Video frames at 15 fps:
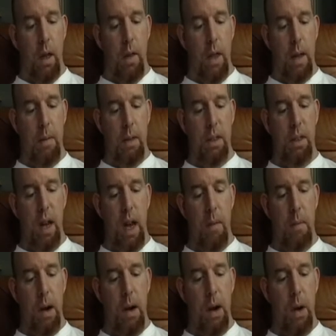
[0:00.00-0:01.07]
They must
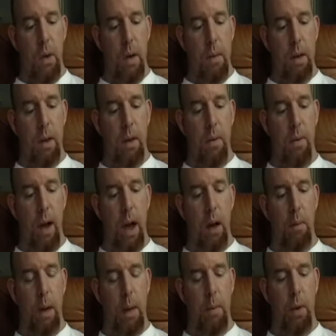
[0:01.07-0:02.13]
not marry women
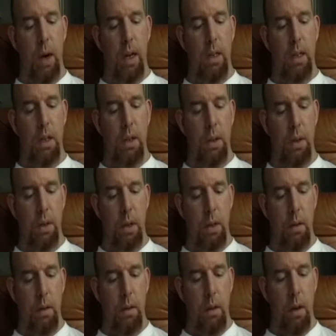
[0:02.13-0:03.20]
defiled by
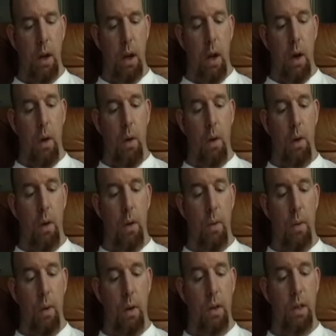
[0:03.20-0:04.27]
prostitution or
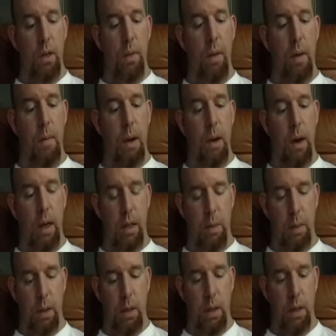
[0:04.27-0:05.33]
divorced from their
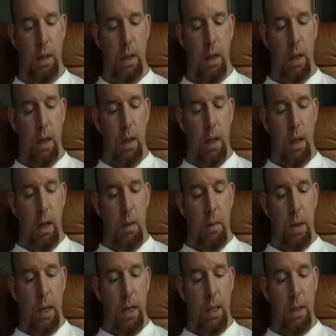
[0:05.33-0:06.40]
husbands,
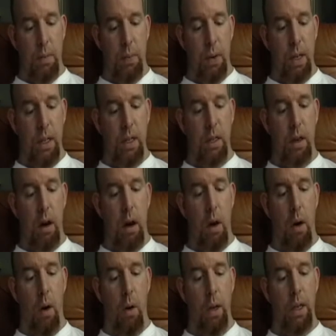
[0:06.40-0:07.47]
because priests
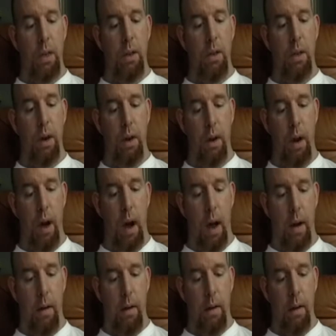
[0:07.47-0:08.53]
are holy to their
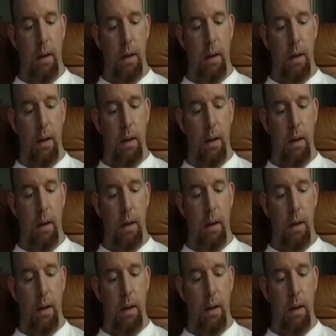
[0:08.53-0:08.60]
God.